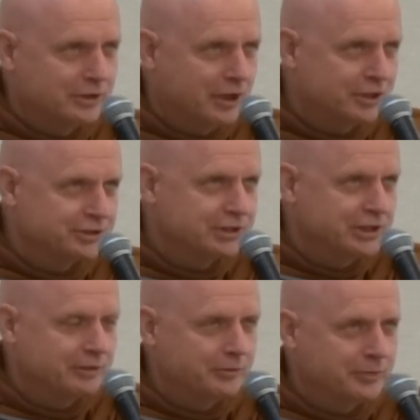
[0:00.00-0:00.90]

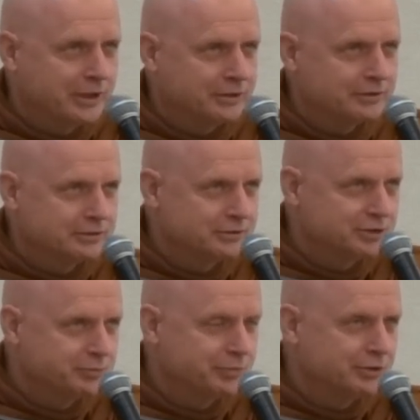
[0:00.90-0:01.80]
asking him about
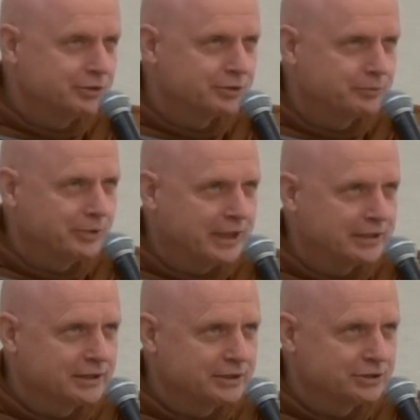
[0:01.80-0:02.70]
spiritual
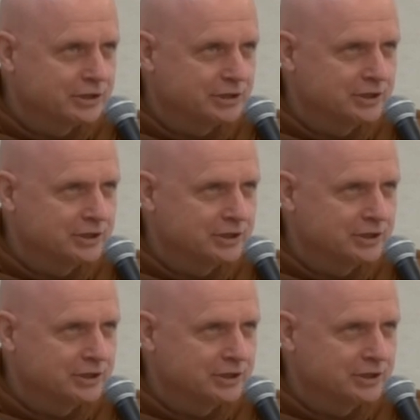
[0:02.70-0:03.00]
practice